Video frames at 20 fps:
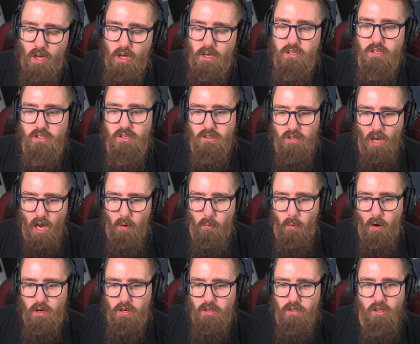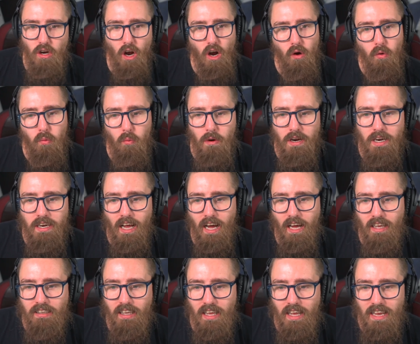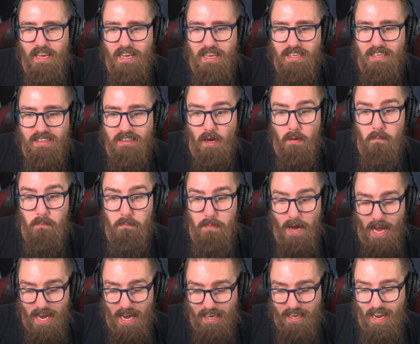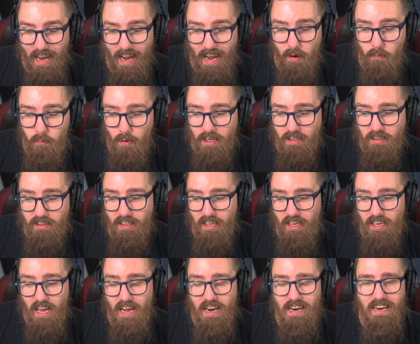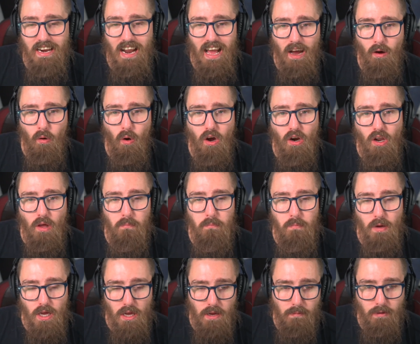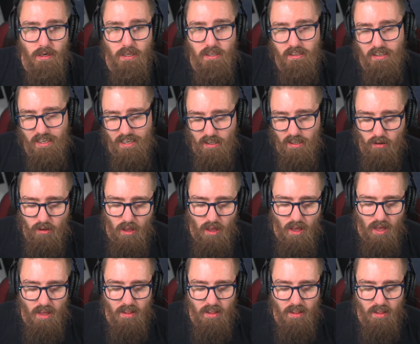So Josh Windass is back at Wednesday and now on a permanent deal.